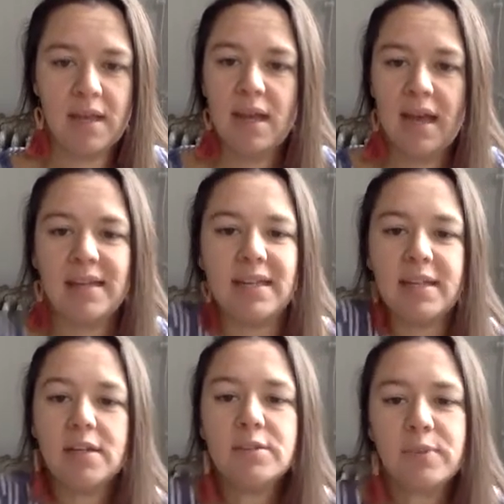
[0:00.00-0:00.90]
And
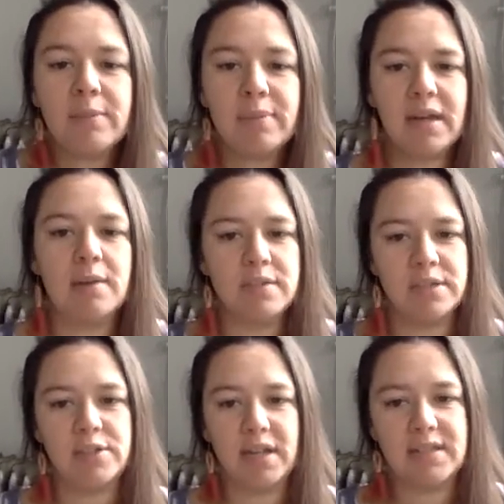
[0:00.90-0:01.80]
here's where it becomes a
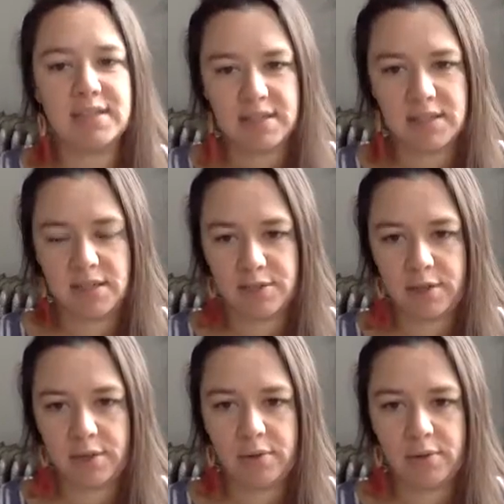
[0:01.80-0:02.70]
justice
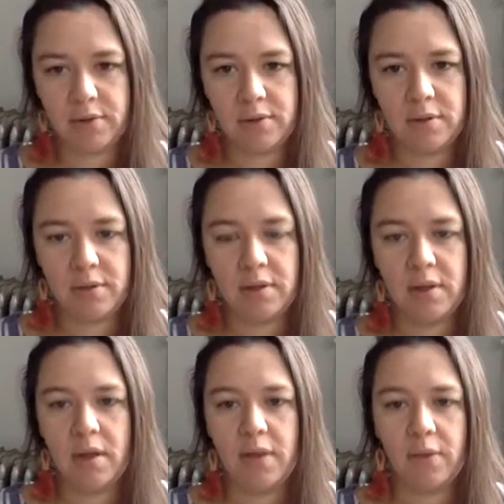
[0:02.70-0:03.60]
issue.
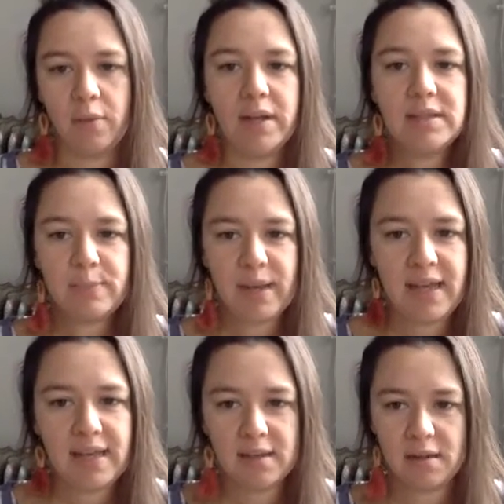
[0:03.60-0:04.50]
The ones
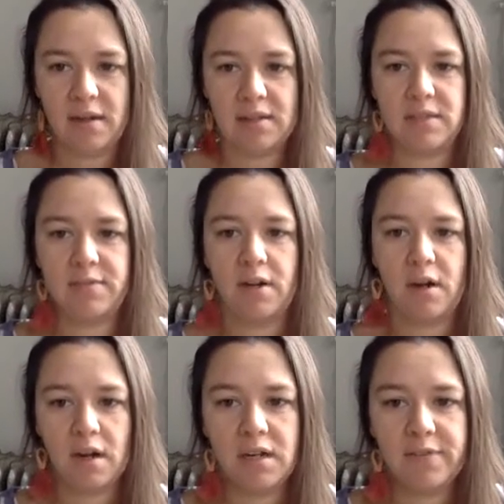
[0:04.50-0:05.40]
paying the cost of our
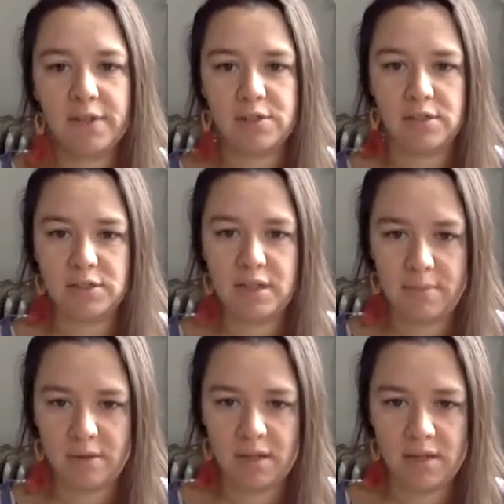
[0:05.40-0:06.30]
artificially cheap
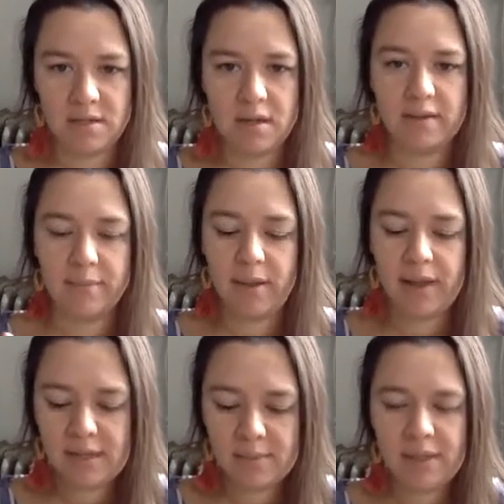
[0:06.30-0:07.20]
goods are the
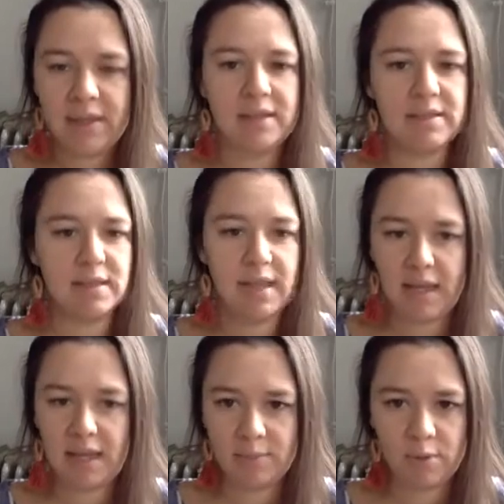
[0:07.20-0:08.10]
plant beings and
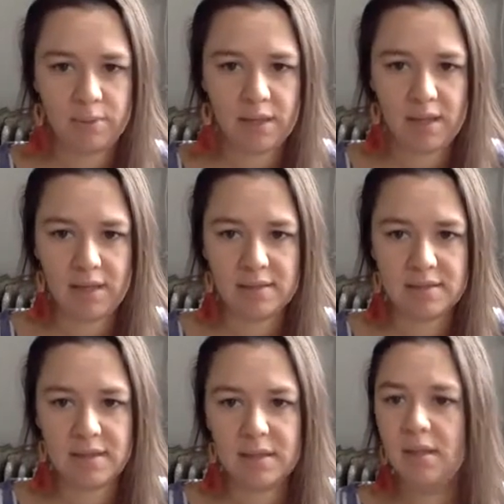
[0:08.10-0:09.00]
the animal
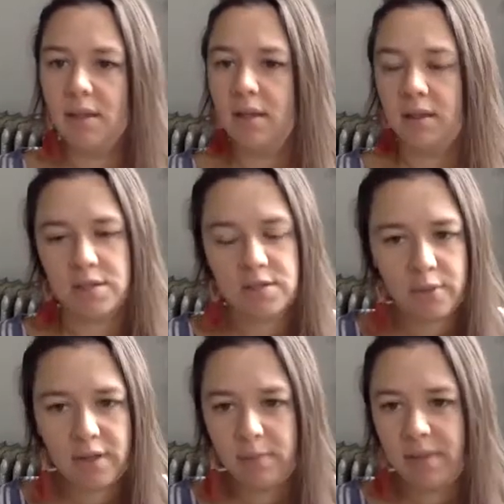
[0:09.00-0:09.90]
beings, the
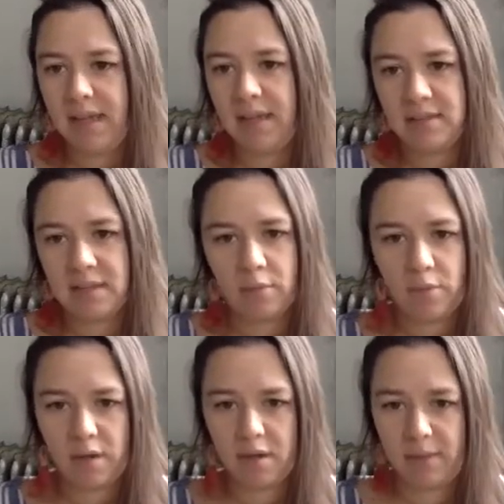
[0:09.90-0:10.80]
soil beings and the
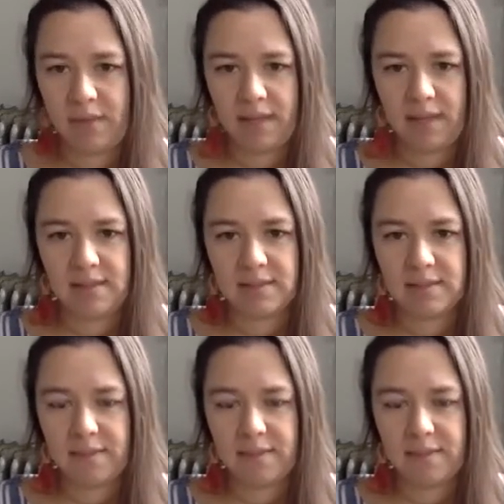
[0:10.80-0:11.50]
water beings,